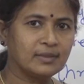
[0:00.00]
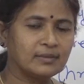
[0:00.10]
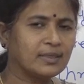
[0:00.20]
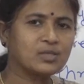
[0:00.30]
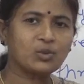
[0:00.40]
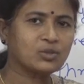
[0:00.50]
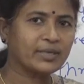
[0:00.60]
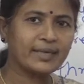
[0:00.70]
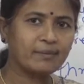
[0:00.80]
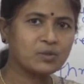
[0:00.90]
There's no
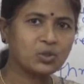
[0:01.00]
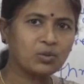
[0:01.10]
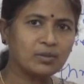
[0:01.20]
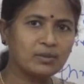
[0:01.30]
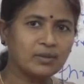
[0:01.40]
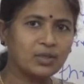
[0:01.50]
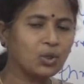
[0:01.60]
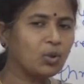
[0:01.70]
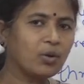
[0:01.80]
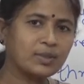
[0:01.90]
straight up stroke,
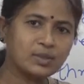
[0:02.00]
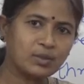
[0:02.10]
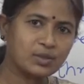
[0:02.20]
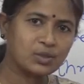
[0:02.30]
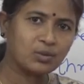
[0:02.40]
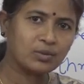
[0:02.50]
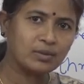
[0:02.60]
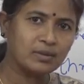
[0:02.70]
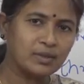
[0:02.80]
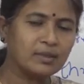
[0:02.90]
no horizontal stroke.
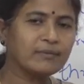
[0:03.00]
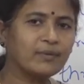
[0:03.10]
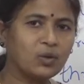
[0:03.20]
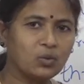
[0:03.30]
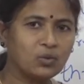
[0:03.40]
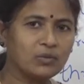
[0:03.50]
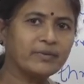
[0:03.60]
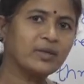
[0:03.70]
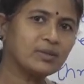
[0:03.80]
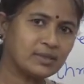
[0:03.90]
Flow. We
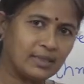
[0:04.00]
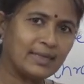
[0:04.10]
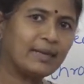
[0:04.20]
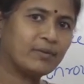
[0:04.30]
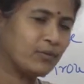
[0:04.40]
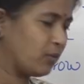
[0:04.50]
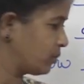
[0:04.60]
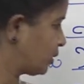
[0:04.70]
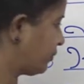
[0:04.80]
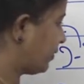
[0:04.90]
use left
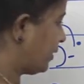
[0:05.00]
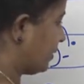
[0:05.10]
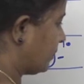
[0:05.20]
forms of full.